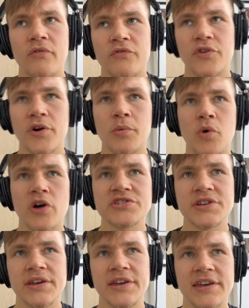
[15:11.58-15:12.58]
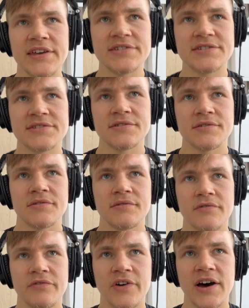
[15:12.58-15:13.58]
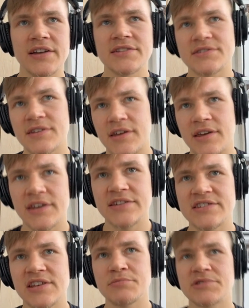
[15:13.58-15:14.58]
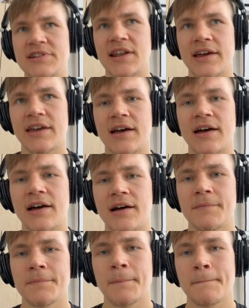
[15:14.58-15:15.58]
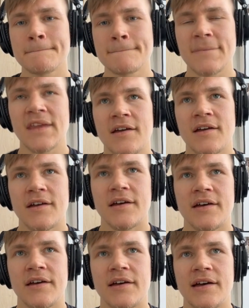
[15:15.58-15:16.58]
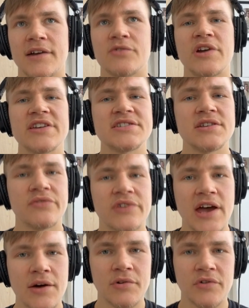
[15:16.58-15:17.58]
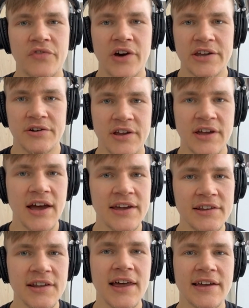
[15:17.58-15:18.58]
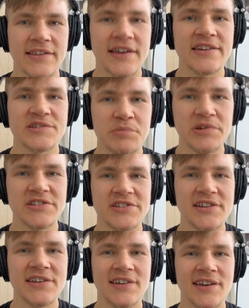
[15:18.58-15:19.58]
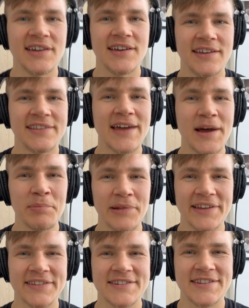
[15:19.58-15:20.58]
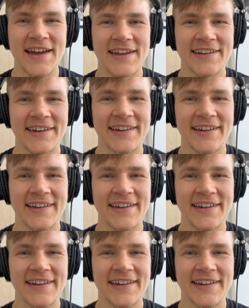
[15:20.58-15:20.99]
From watching his fights, he seems like a aggressive counter fighter, kind of like the SBG templates that